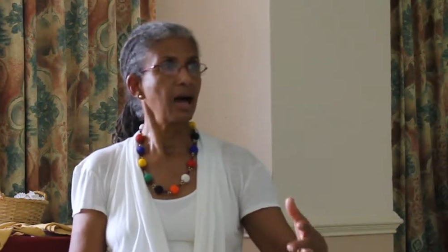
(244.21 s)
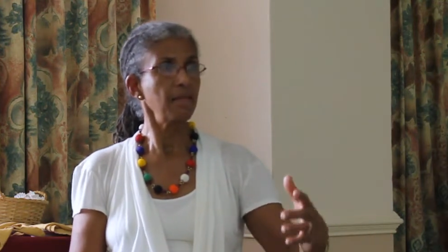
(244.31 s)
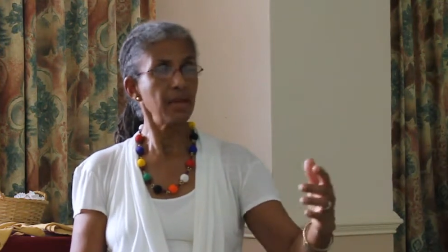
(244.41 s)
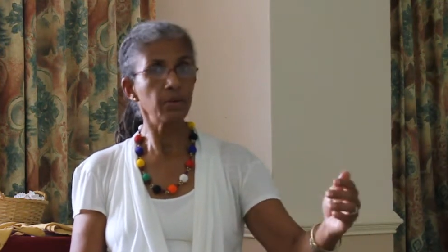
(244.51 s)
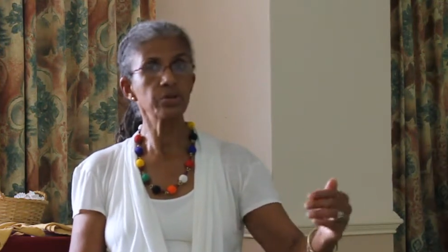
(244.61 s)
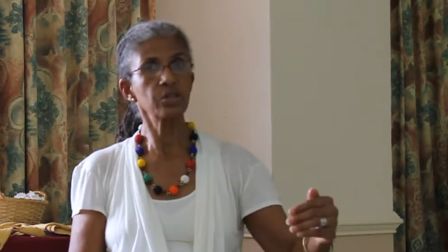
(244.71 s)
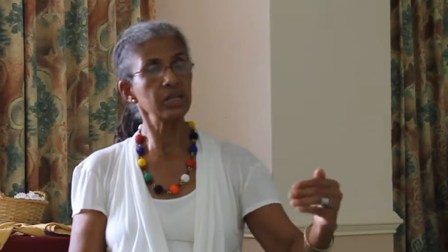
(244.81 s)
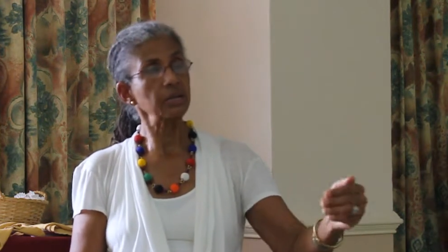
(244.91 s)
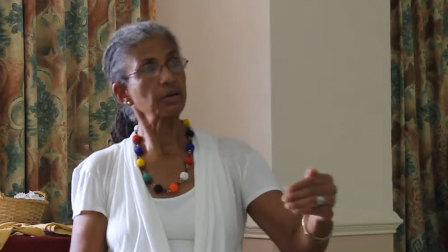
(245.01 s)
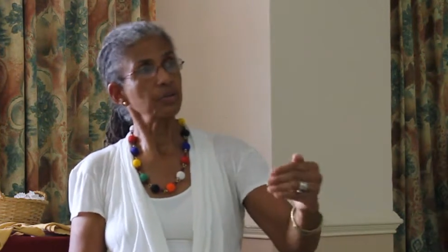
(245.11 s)
And that was the
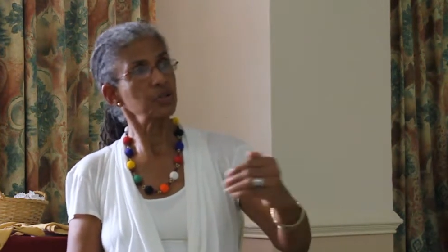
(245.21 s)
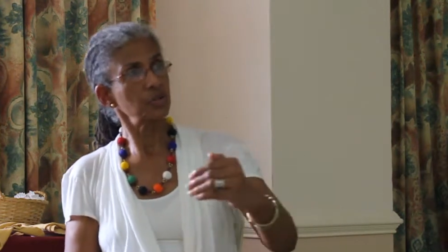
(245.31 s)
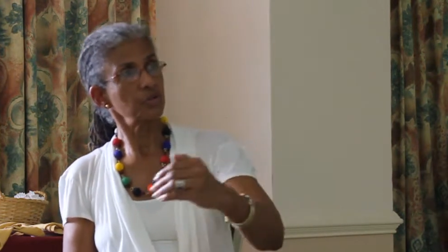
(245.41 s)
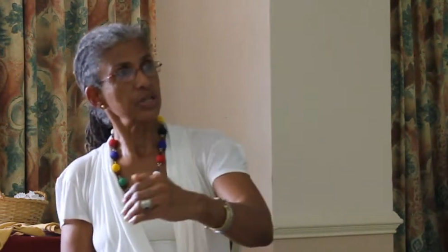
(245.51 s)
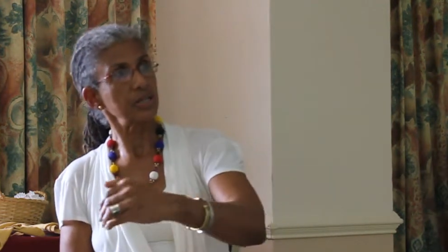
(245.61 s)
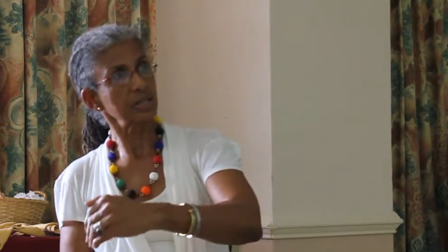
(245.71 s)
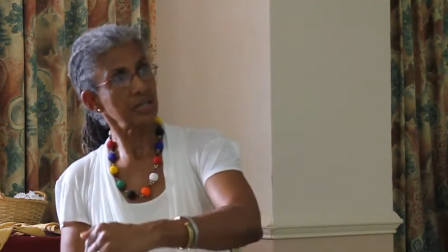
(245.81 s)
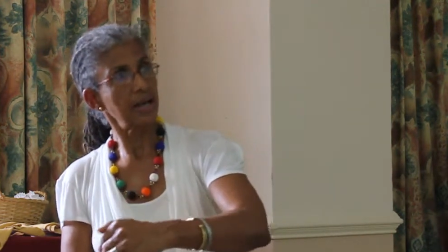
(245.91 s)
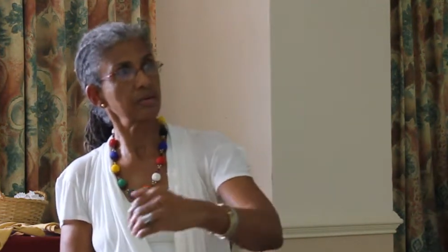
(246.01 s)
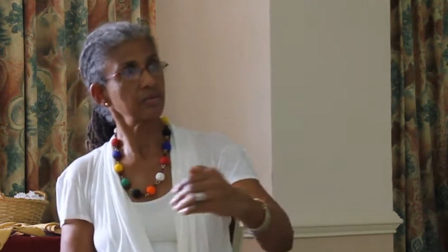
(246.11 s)
income generating
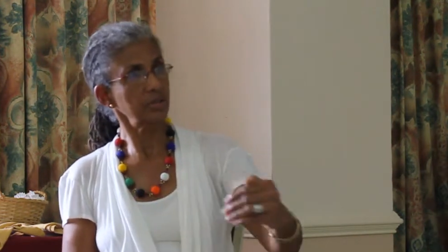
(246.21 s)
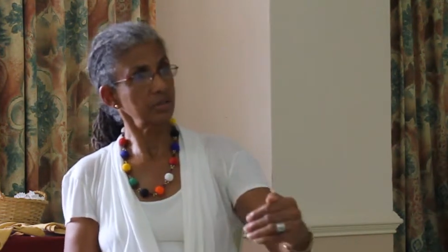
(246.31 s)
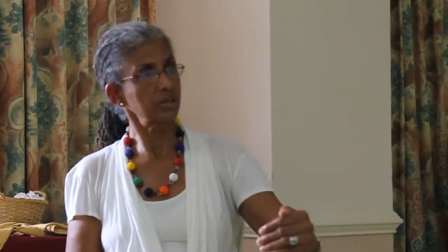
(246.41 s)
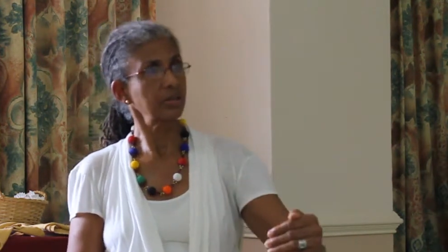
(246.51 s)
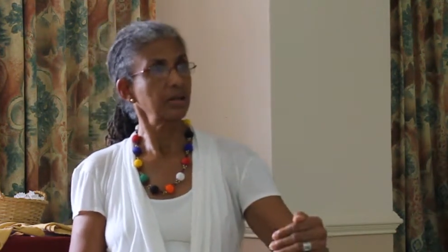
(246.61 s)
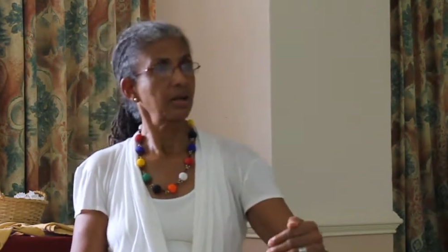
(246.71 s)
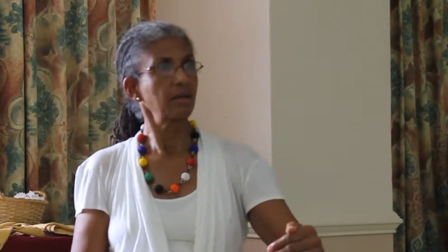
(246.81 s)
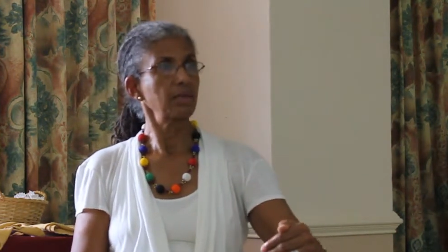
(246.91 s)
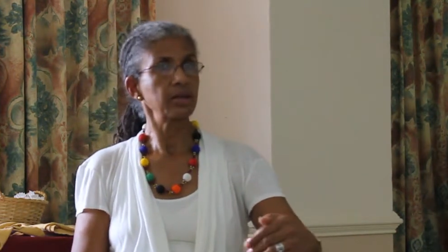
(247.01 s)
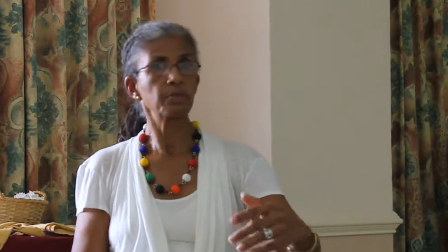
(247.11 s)
side of it.
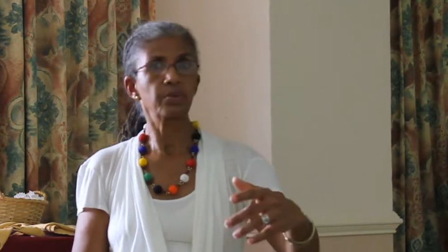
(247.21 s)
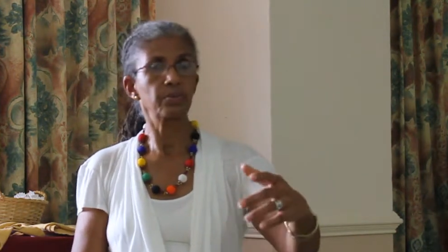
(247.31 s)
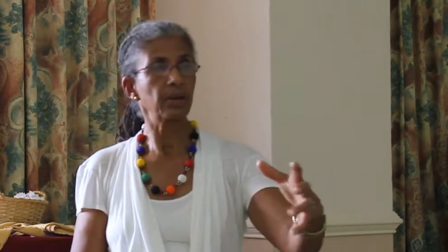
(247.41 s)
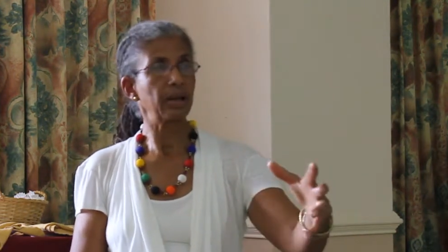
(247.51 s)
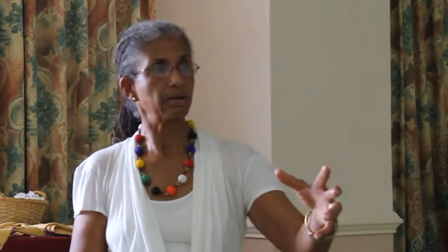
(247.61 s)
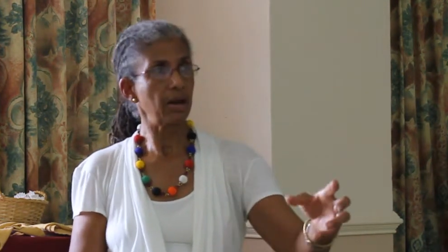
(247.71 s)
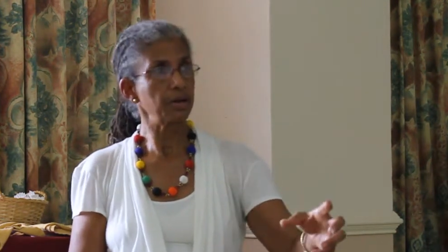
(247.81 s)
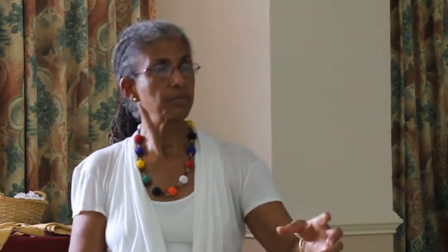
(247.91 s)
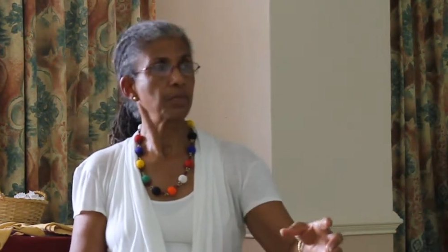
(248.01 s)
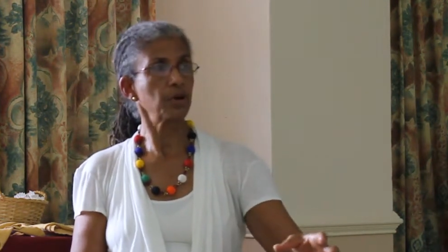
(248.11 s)
That the people that
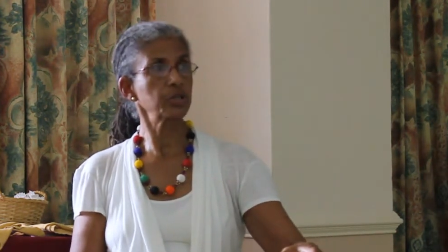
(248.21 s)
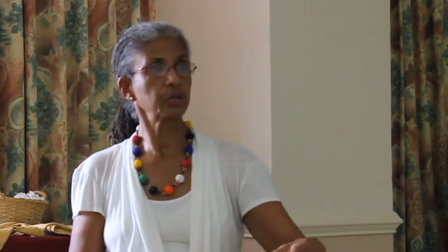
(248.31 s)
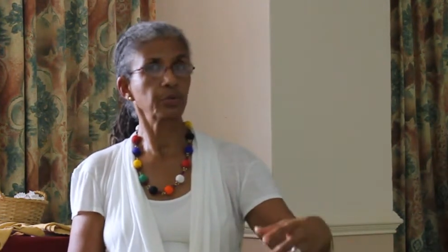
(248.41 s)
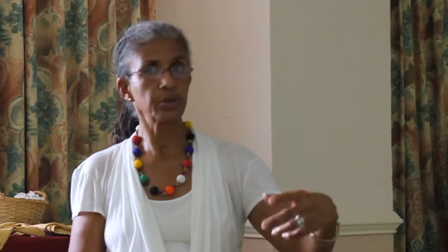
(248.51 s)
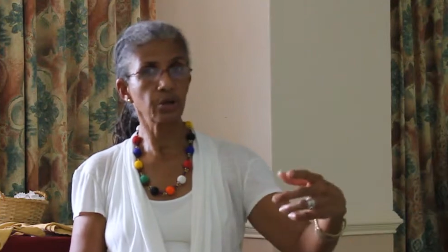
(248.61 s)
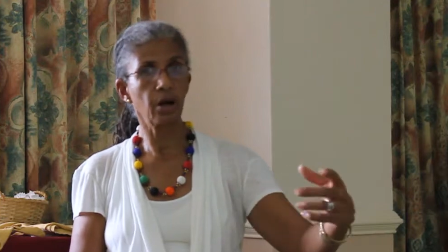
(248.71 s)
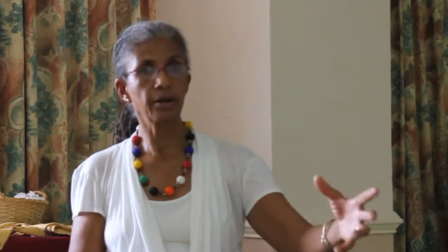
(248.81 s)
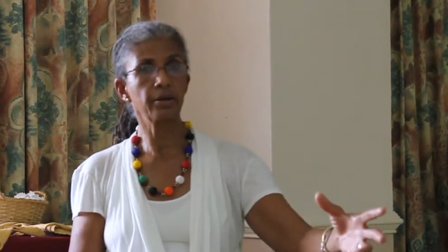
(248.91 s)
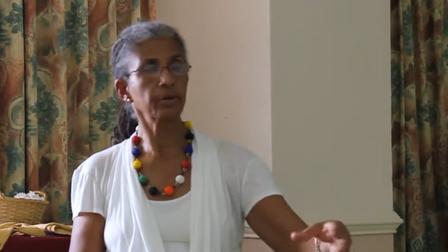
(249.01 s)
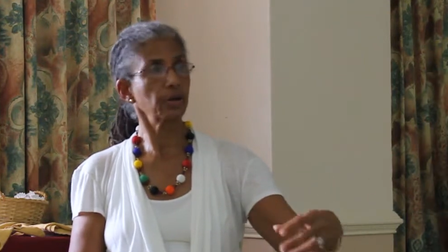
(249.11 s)
ran the project, when you got
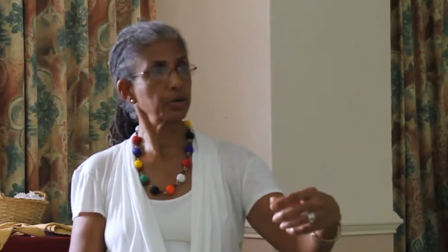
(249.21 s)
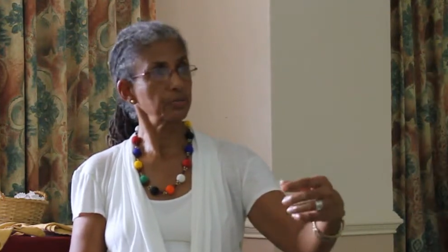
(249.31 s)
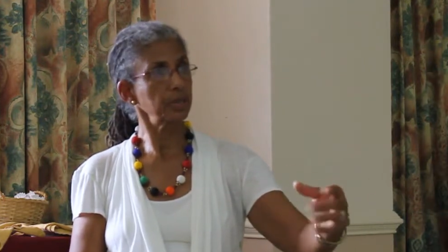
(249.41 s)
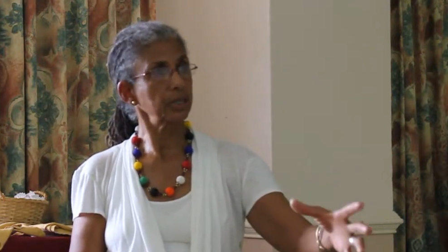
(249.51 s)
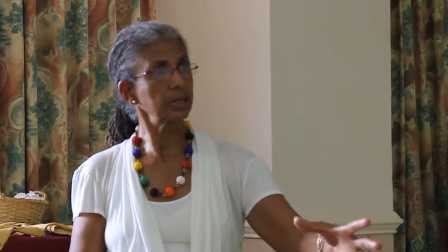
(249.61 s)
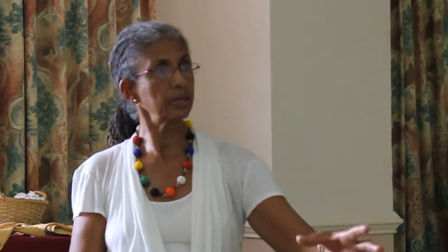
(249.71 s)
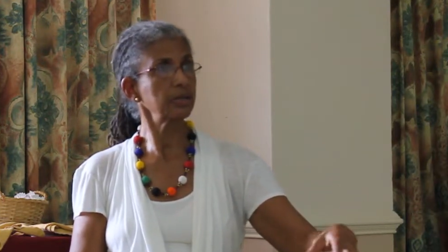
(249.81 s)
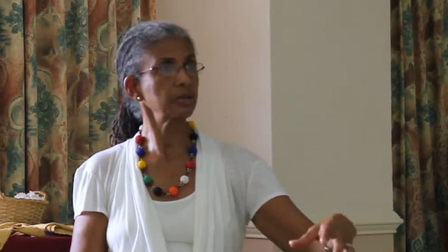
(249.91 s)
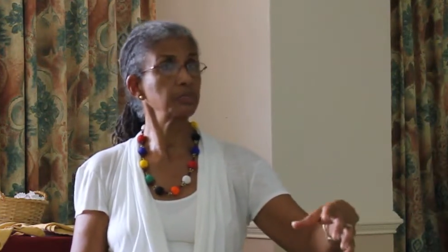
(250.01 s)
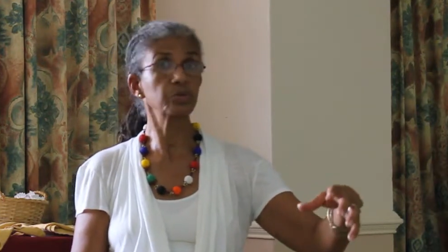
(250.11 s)
there, you got a meal, and
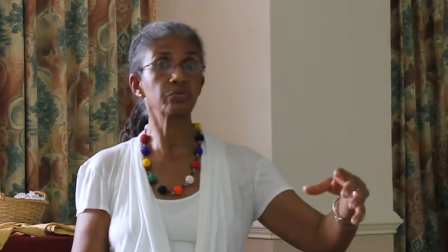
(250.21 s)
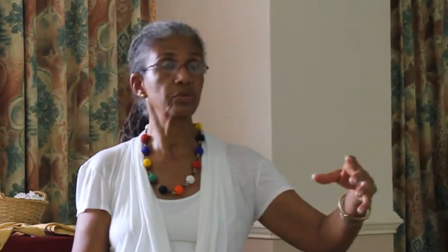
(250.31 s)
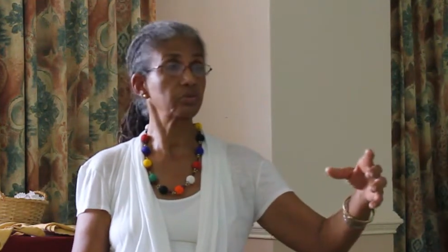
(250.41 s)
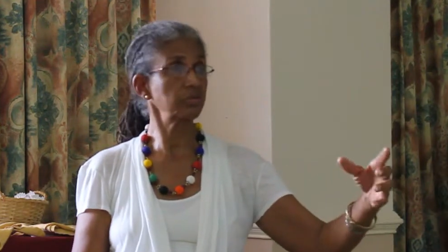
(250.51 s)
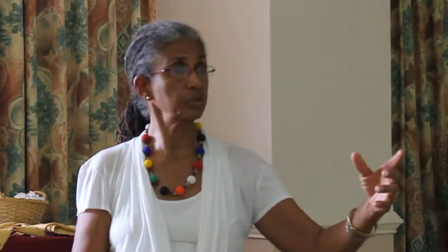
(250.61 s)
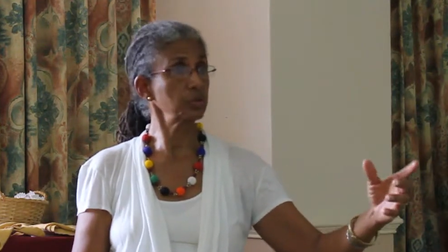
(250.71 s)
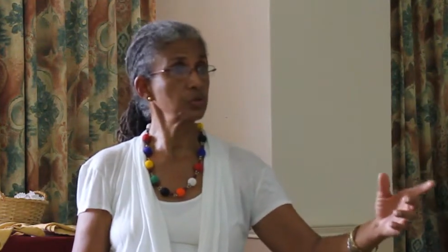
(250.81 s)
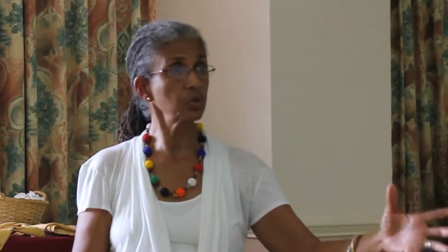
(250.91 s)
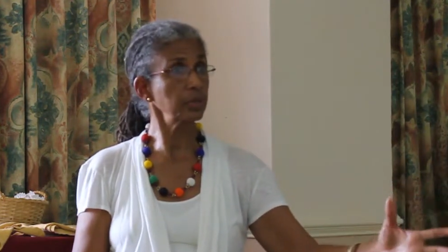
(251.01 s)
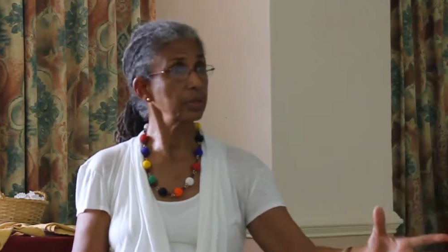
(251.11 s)
there's a beautiful river to
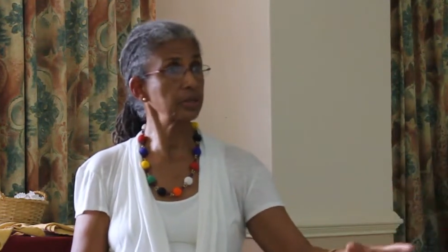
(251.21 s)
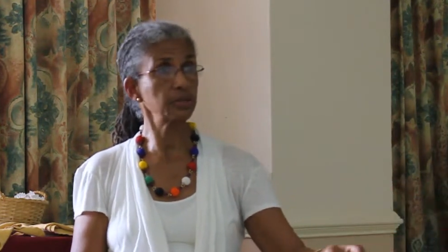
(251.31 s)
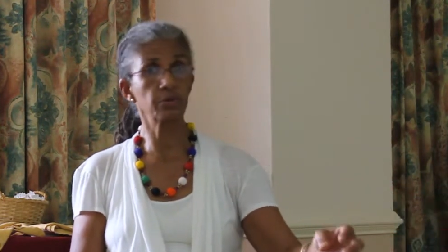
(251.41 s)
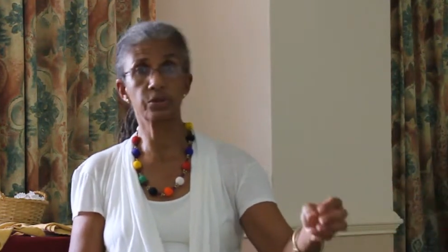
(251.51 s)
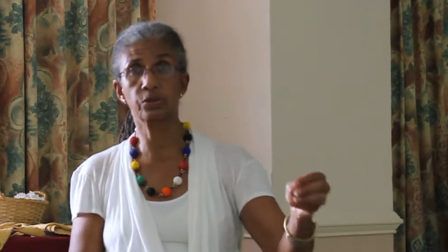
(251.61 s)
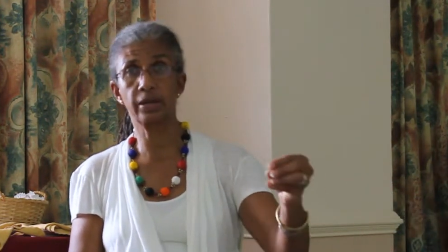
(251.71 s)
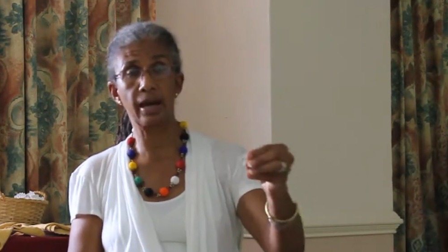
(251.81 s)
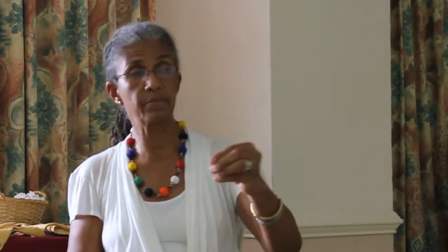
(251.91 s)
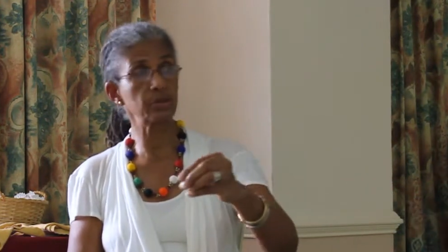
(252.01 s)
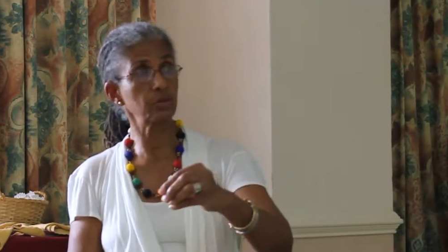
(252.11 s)
swim in, and there were
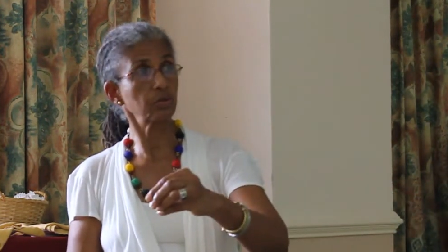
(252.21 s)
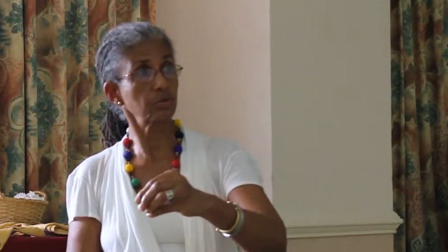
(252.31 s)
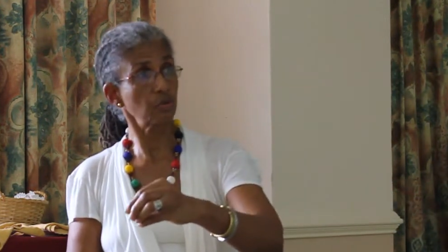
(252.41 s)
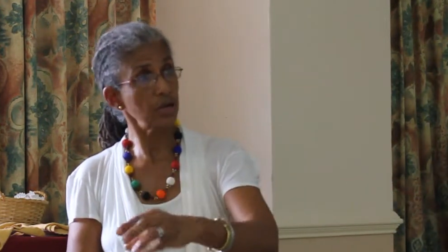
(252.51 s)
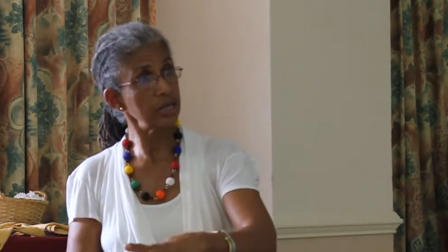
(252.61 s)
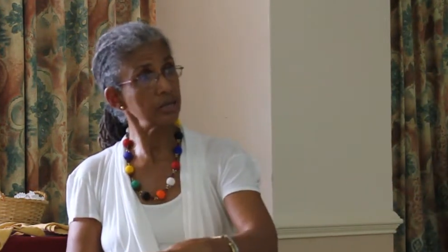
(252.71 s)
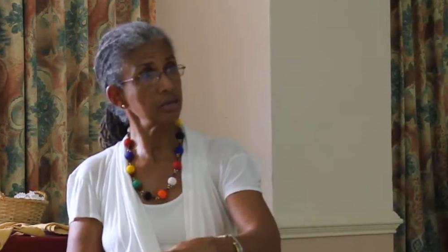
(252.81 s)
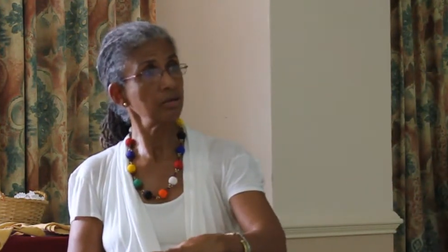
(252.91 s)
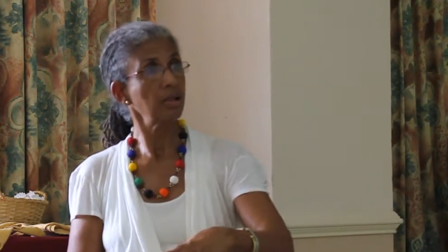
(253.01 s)
cabins you can rent.